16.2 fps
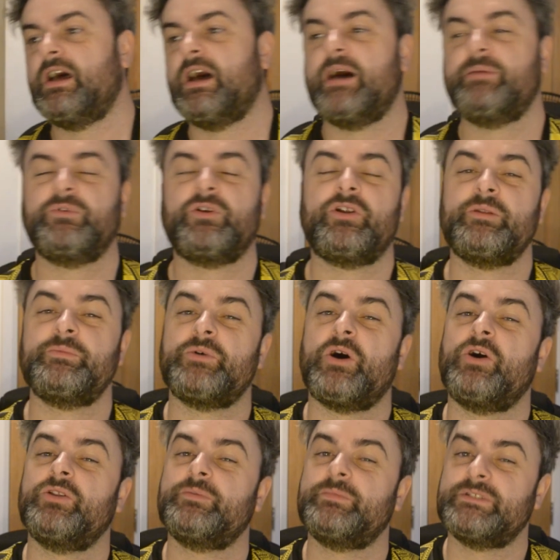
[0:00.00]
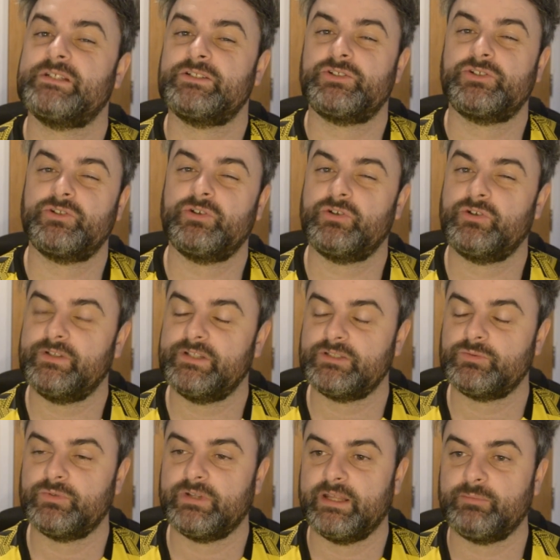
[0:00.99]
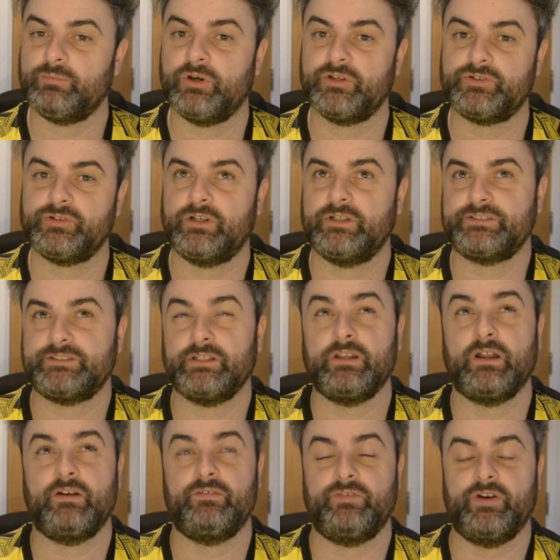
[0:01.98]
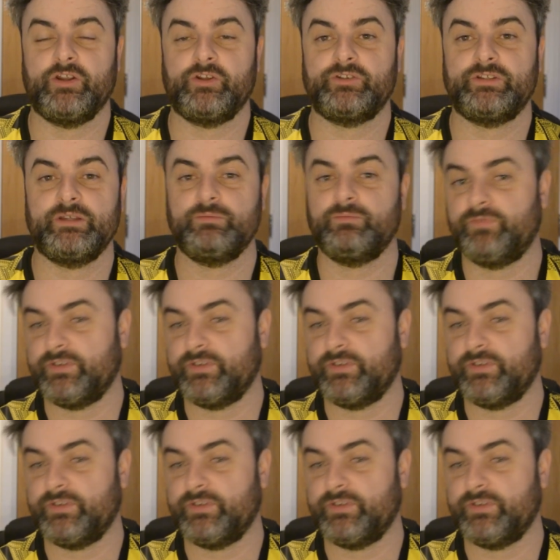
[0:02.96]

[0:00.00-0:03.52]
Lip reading: I'm not 100% sure on this one. I think Montreal still are a very good team.